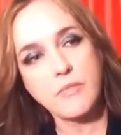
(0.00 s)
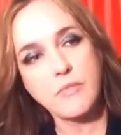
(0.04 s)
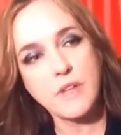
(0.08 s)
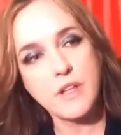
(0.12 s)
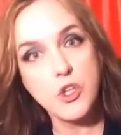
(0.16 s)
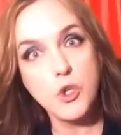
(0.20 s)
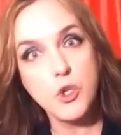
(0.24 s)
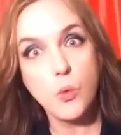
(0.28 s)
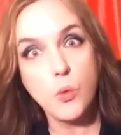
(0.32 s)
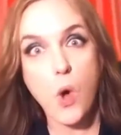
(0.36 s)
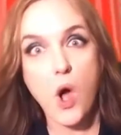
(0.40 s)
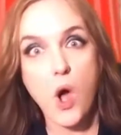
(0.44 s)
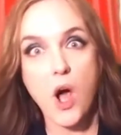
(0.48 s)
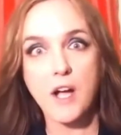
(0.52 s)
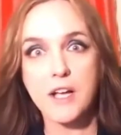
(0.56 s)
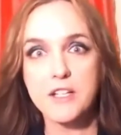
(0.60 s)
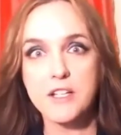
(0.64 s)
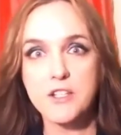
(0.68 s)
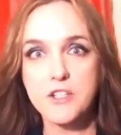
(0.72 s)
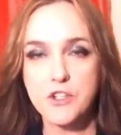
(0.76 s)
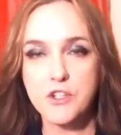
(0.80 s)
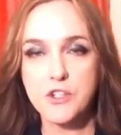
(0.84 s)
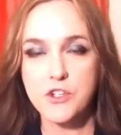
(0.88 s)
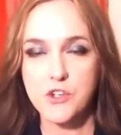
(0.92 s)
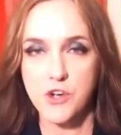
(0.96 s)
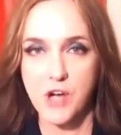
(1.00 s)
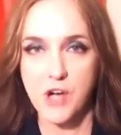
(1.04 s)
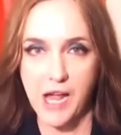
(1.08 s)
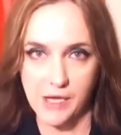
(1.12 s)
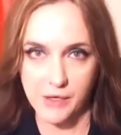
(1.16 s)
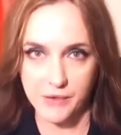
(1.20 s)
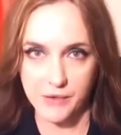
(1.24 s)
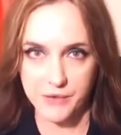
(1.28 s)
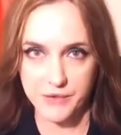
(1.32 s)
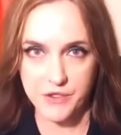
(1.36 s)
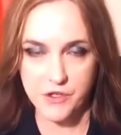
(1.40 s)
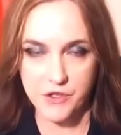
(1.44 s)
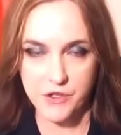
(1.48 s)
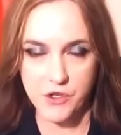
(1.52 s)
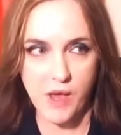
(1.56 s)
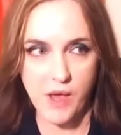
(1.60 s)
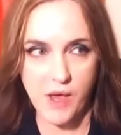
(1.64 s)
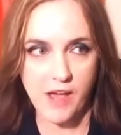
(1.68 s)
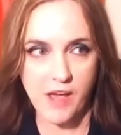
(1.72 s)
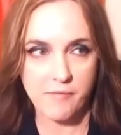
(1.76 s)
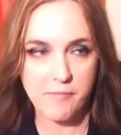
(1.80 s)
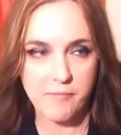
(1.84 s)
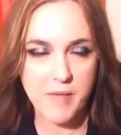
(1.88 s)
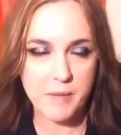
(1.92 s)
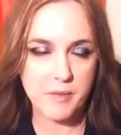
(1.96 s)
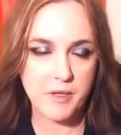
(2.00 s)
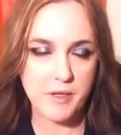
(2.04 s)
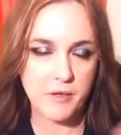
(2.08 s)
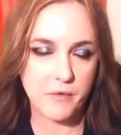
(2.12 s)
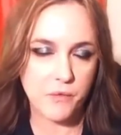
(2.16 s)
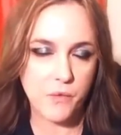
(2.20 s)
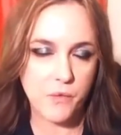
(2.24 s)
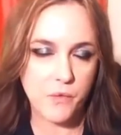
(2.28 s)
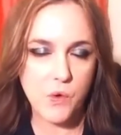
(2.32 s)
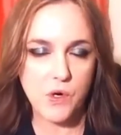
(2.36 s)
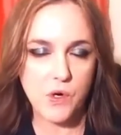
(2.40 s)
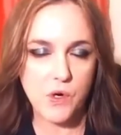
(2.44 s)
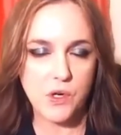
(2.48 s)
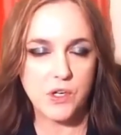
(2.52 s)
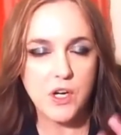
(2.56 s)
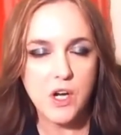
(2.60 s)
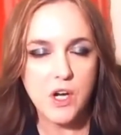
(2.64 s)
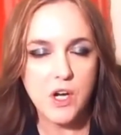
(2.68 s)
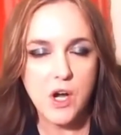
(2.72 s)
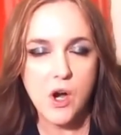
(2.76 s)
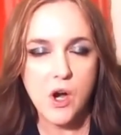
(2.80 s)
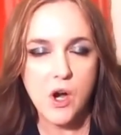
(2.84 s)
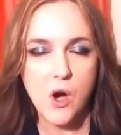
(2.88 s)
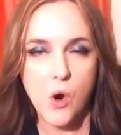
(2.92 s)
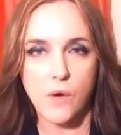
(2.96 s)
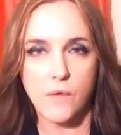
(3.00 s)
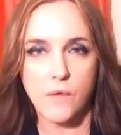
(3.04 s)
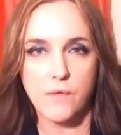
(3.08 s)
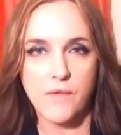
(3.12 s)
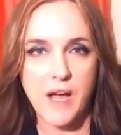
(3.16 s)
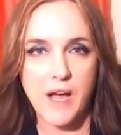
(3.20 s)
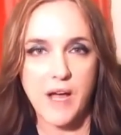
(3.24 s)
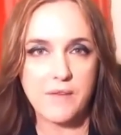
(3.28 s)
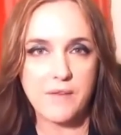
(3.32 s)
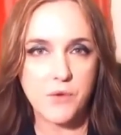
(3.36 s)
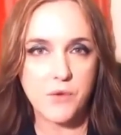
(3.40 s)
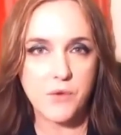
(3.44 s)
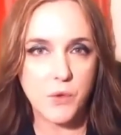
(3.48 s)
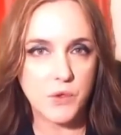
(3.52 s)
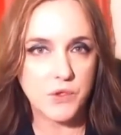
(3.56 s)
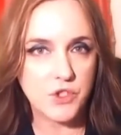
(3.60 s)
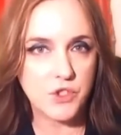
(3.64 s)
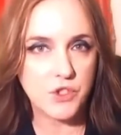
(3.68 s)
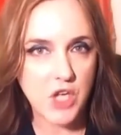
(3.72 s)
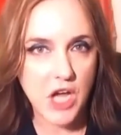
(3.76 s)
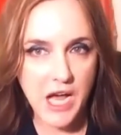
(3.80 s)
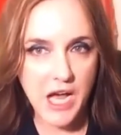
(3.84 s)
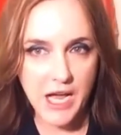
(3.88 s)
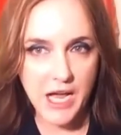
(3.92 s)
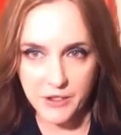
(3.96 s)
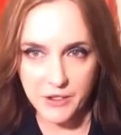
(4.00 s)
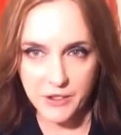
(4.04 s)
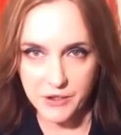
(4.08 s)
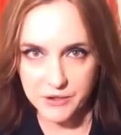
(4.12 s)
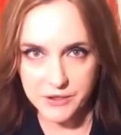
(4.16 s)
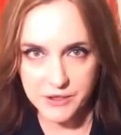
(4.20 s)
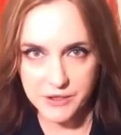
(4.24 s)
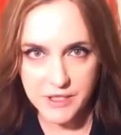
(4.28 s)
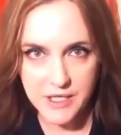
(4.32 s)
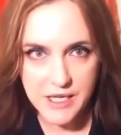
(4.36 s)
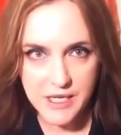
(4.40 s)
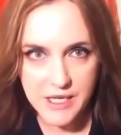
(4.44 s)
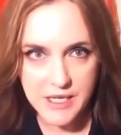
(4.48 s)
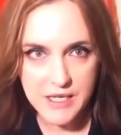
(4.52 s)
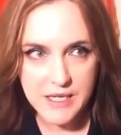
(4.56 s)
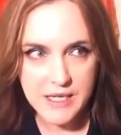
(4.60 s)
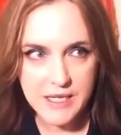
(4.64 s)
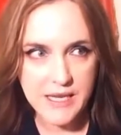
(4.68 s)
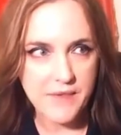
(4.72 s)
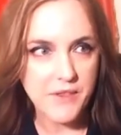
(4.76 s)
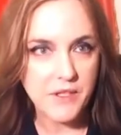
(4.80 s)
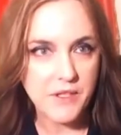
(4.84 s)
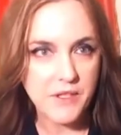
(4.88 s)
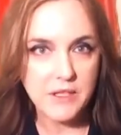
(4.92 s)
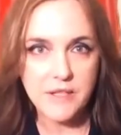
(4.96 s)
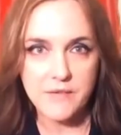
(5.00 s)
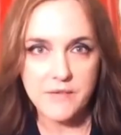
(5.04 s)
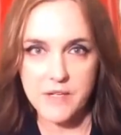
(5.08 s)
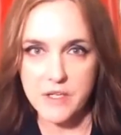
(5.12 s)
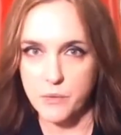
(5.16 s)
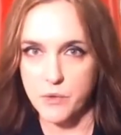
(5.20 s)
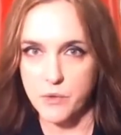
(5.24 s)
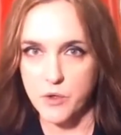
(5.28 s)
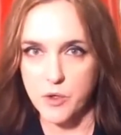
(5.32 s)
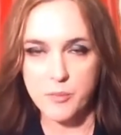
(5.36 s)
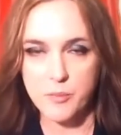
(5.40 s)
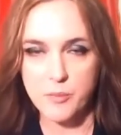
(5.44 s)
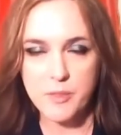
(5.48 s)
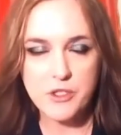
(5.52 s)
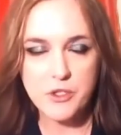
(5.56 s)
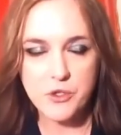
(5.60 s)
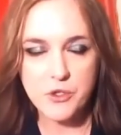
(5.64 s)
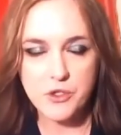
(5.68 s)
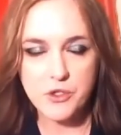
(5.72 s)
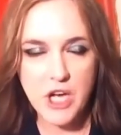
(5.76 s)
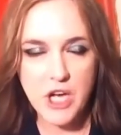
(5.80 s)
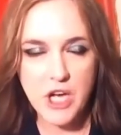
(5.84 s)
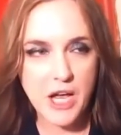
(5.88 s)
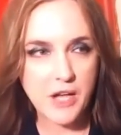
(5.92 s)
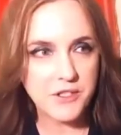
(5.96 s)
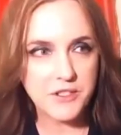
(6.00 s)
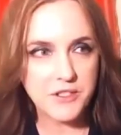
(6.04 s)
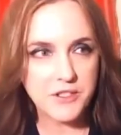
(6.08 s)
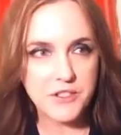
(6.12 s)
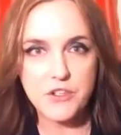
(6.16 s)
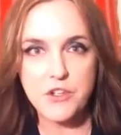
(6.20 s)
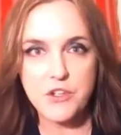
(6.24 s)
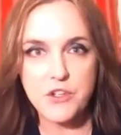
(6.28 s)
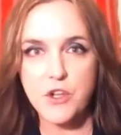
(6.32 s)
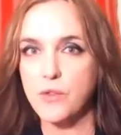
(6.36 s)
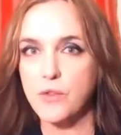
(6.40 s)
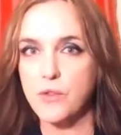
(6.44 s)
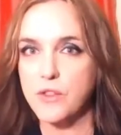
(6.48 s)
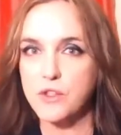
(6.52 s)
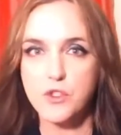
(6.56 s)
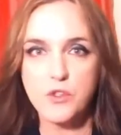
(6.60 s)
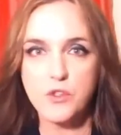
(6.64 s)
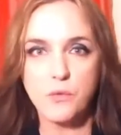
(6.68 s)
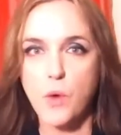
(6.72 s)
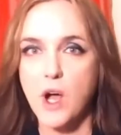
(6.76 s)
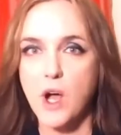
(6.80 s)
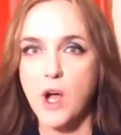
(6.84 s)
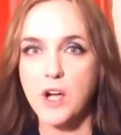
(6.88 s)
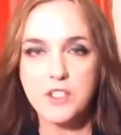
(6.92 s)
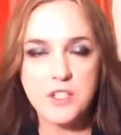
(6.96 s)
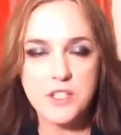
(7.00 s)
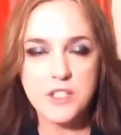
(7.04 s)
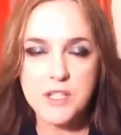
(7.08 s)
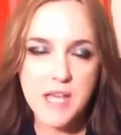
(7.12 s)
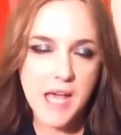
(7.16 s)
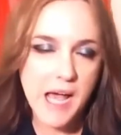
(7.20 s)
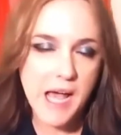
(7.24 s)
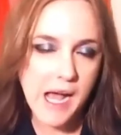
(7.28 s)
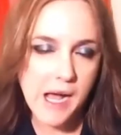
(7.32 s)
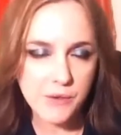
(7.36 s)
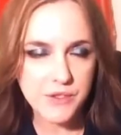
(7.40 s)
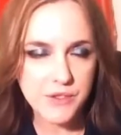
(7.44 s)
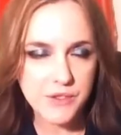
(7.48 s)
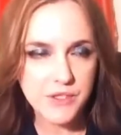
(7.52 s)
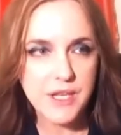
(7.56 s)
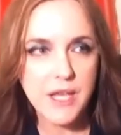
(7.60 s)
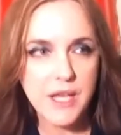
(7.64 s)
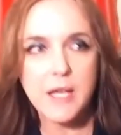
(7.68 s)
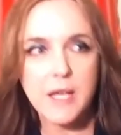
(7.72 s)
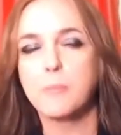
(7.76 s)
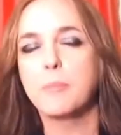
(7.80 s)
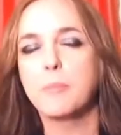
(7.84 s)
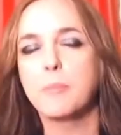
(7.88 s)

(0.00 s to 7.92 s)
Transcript: you walk into your house and you have maybe a 4 or 5-year-old child in the living room, and your child doesn't know that you've walked into the house yet.